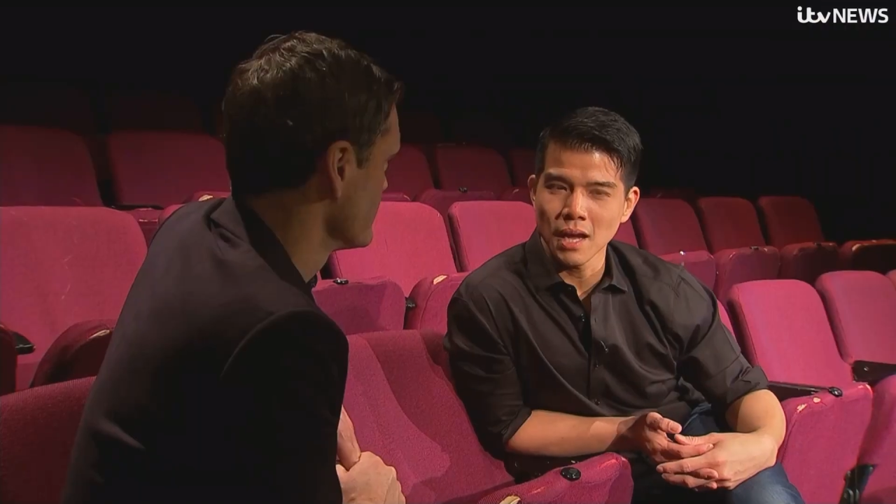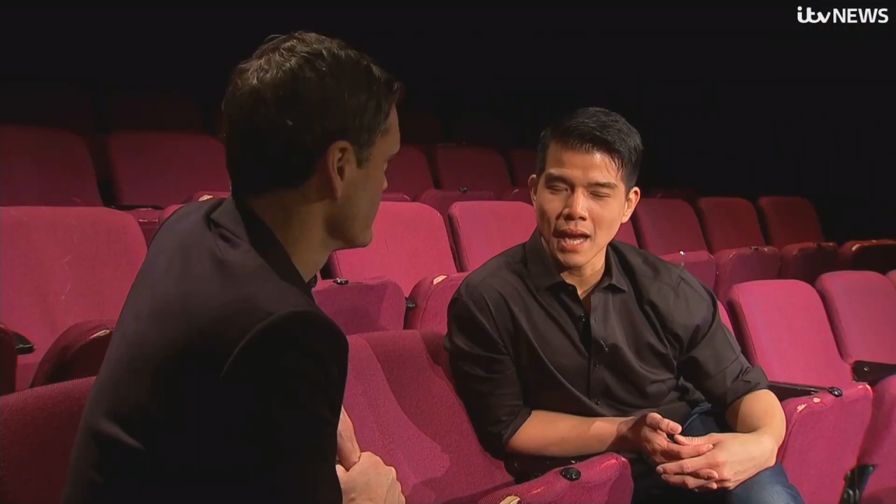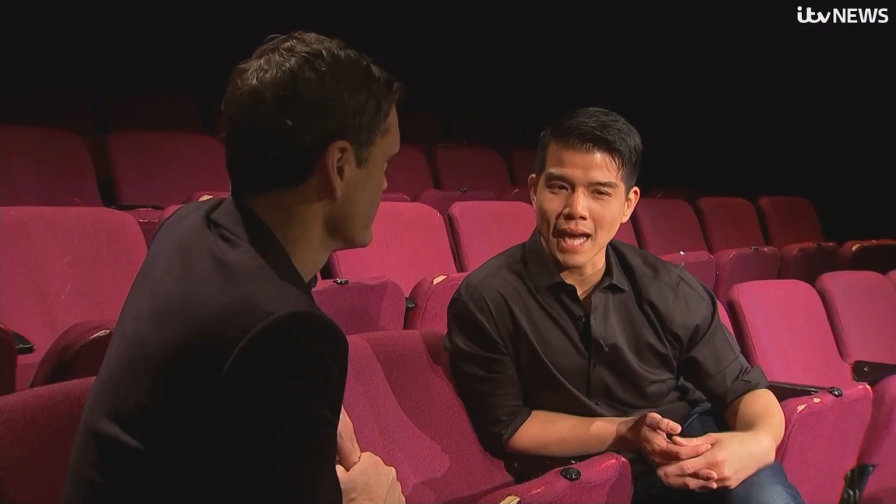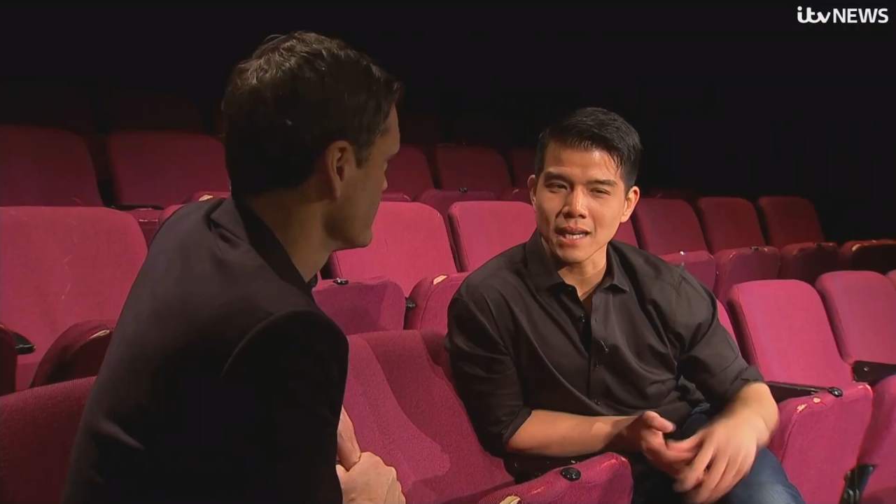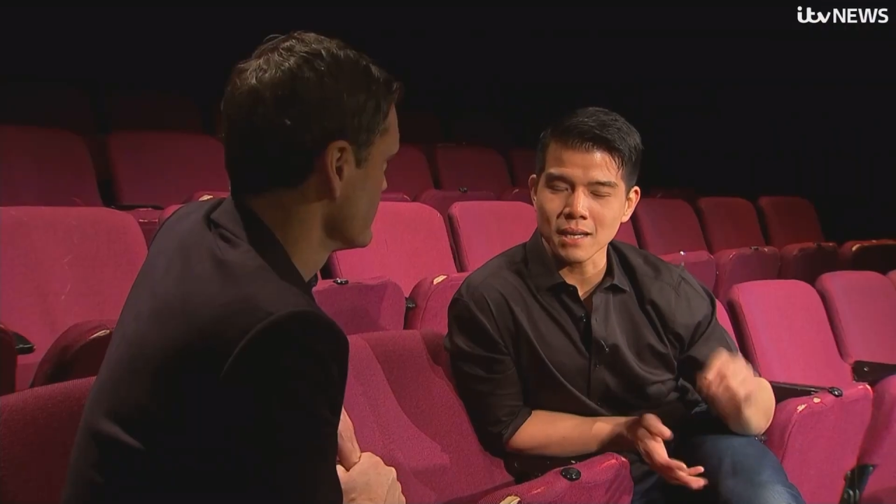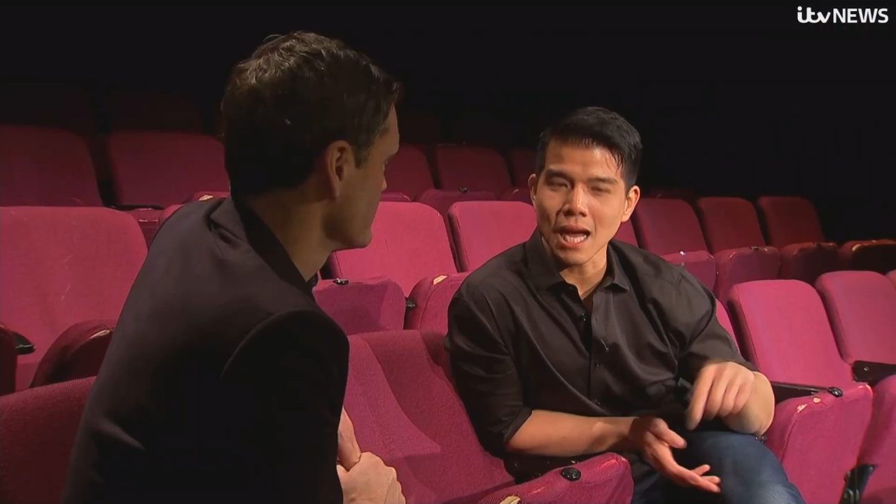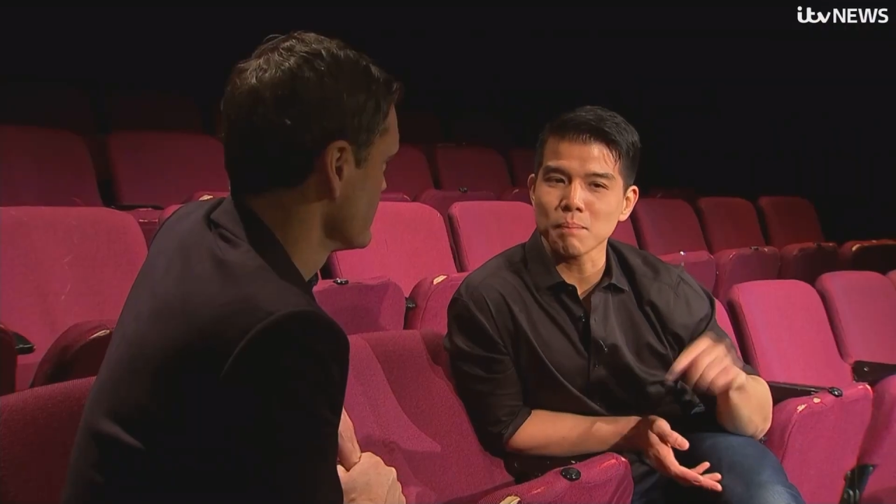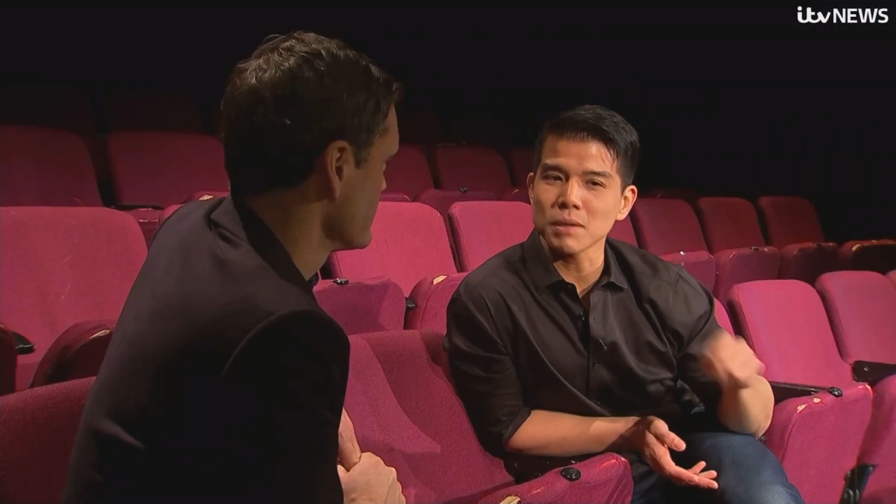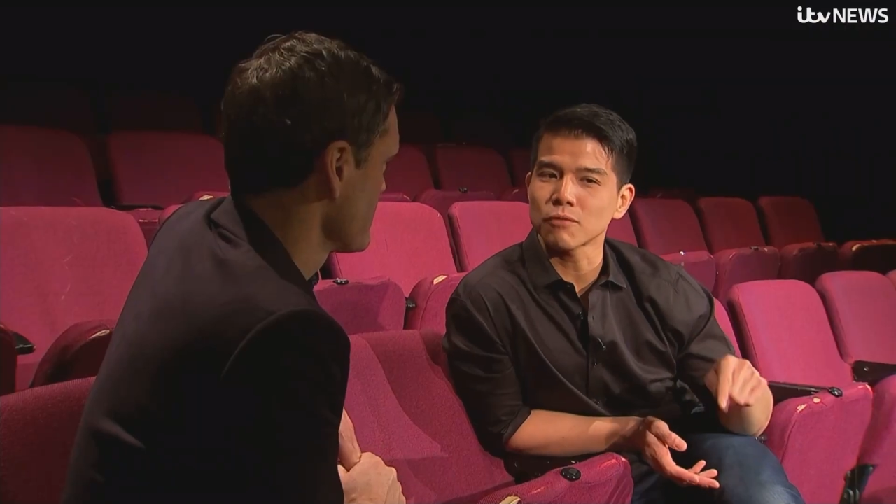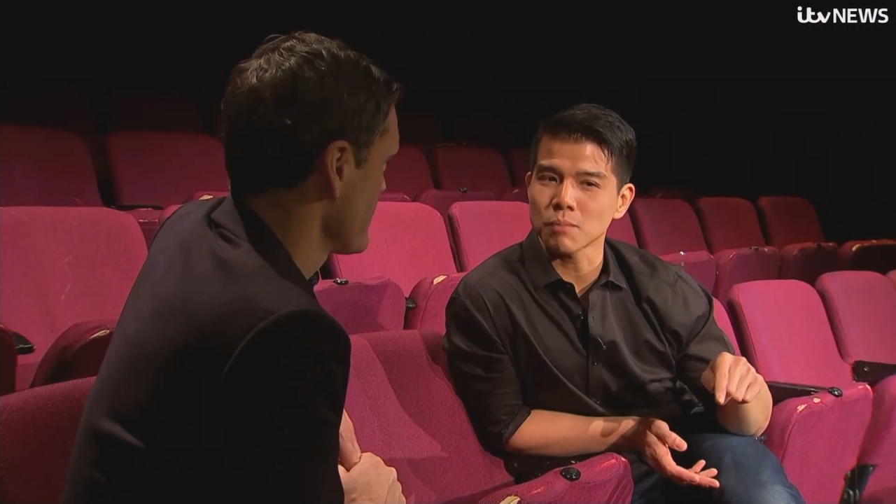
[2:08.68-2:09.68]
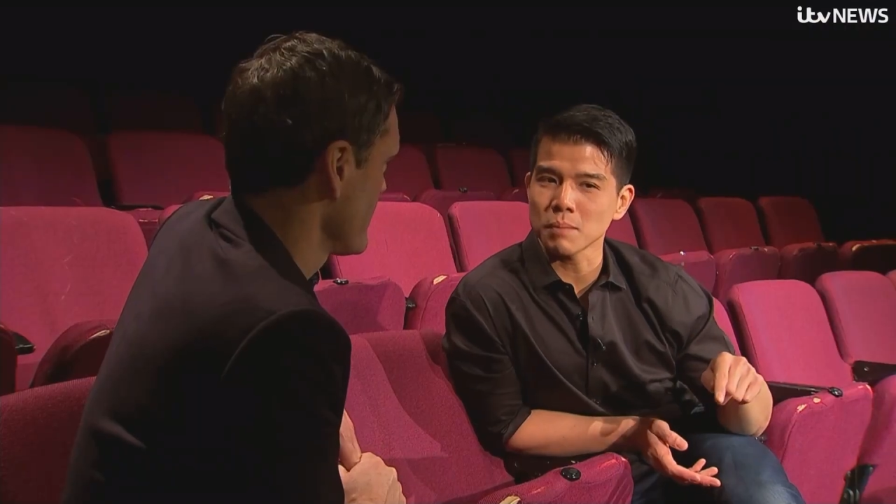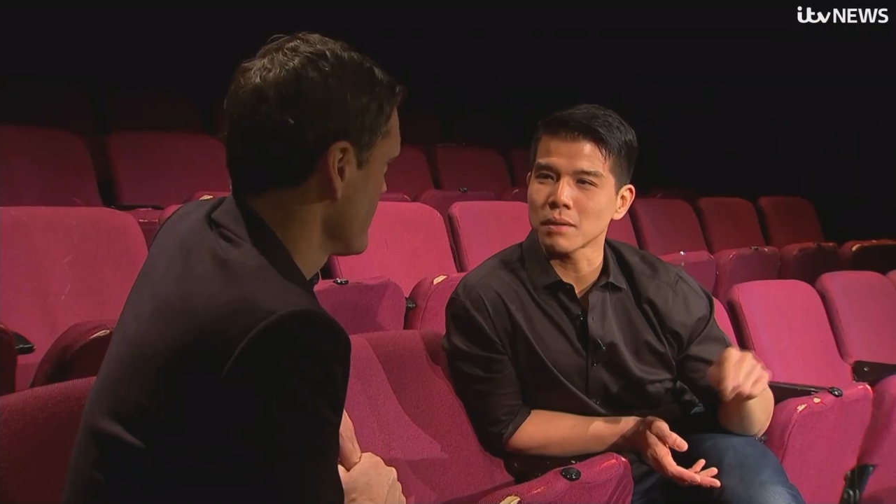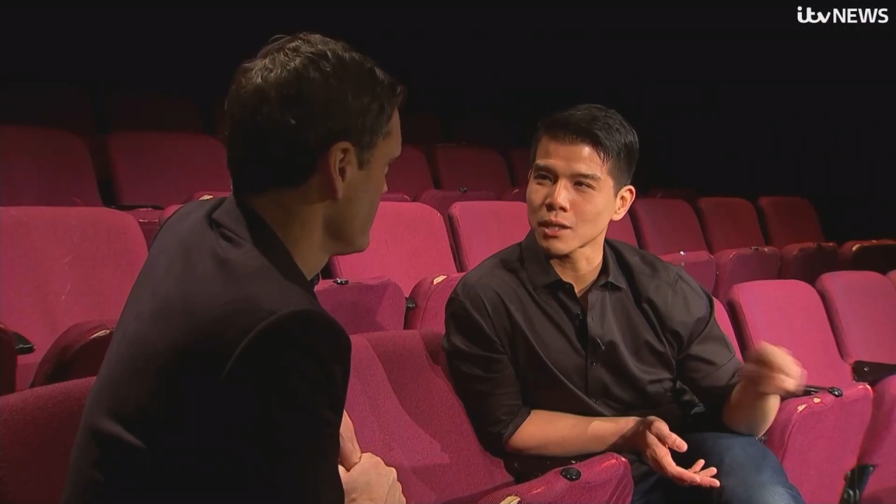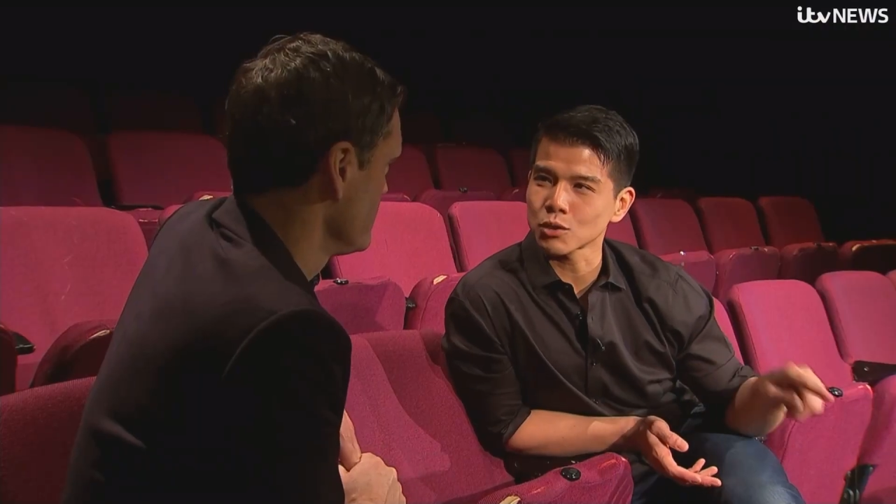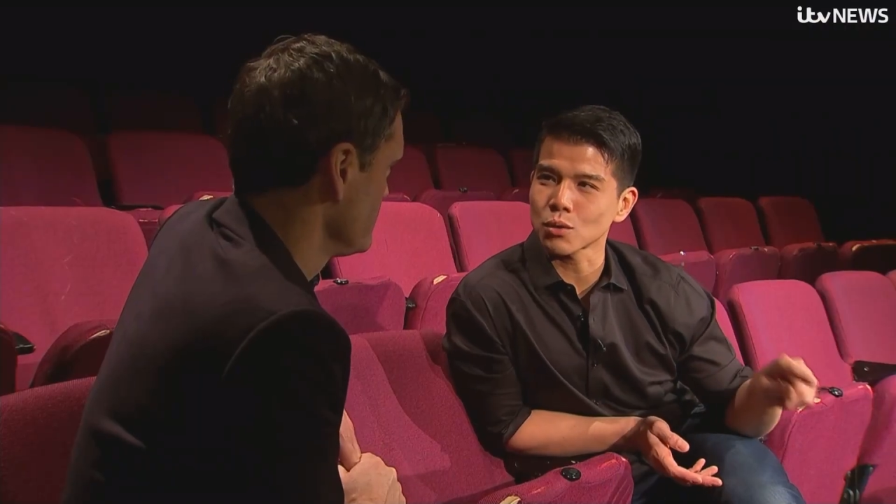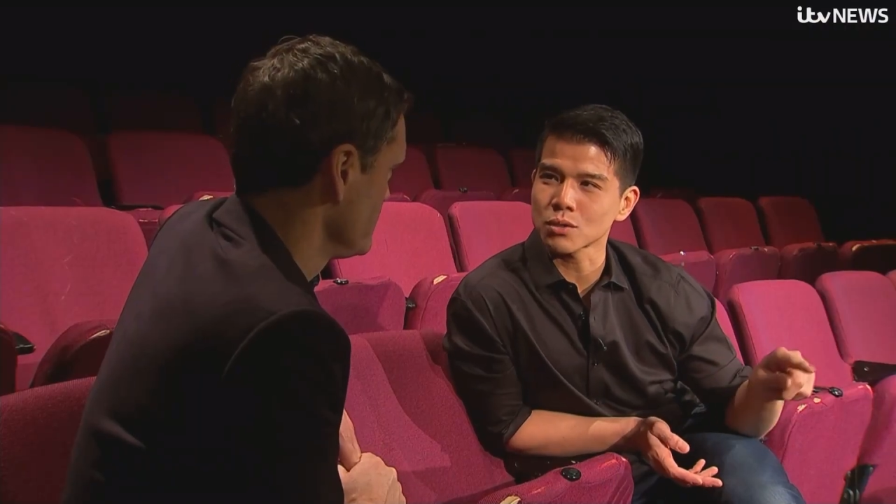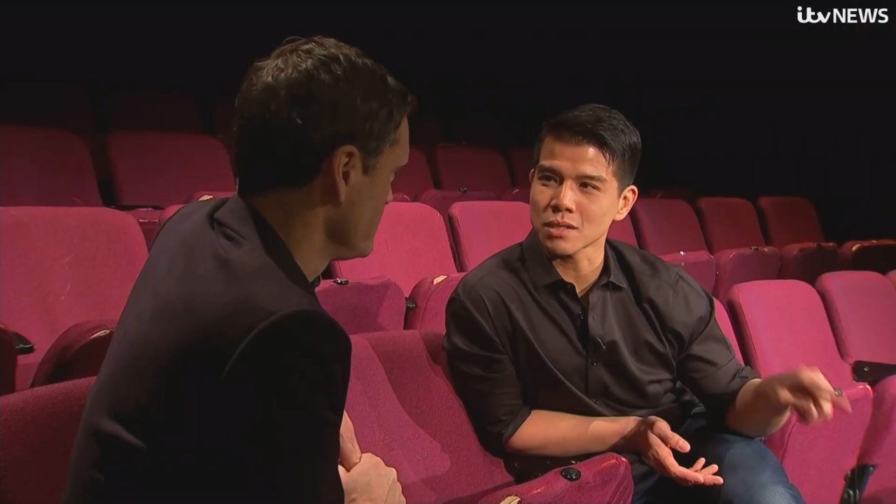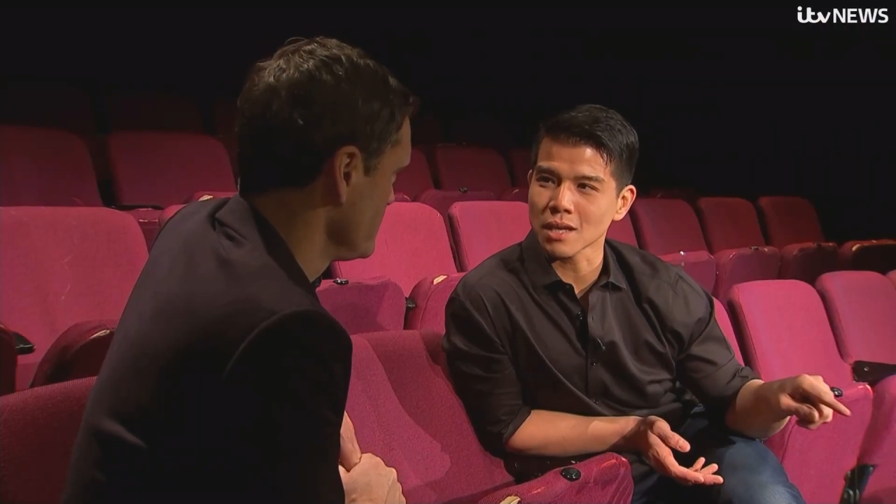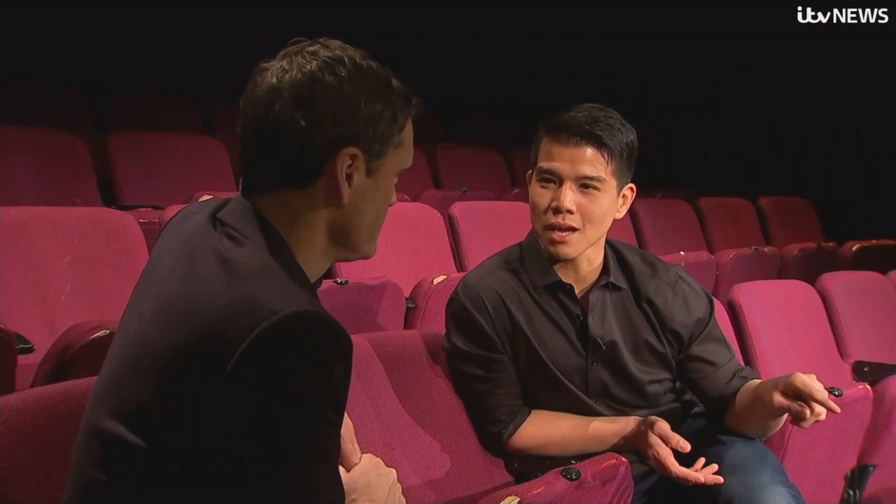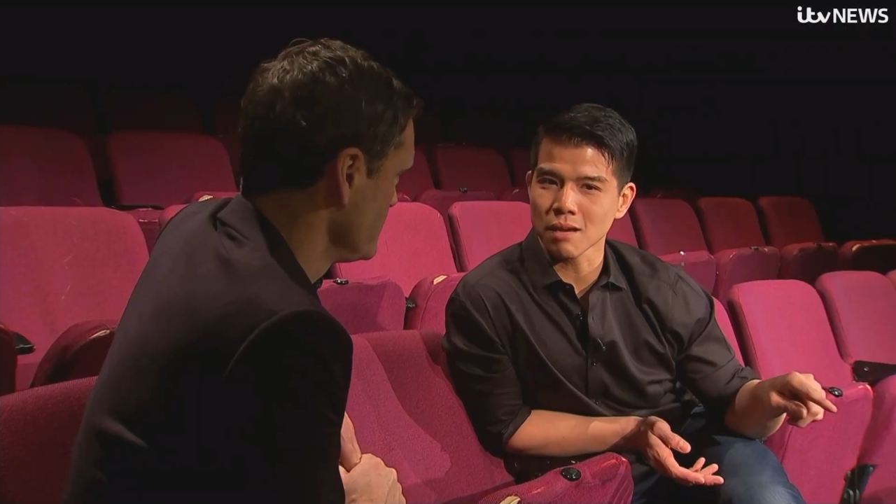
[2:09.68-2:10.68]
Had it not been for people like George
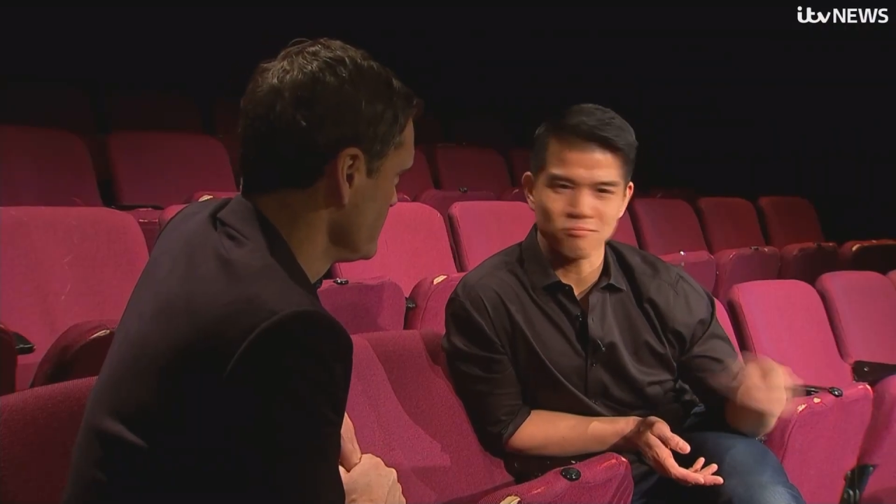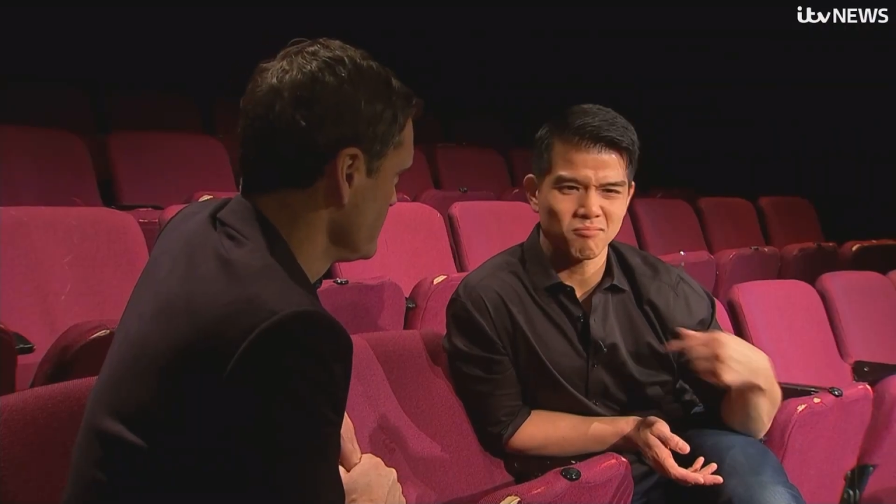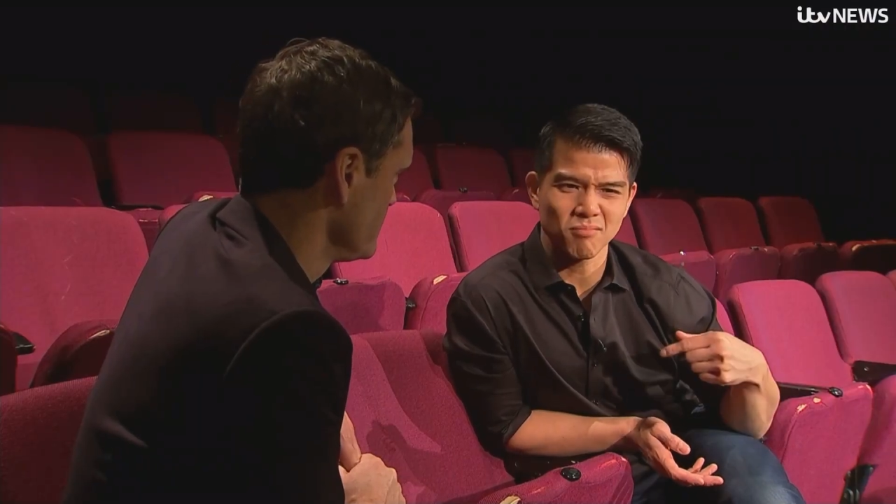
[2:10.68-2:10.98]
Takei,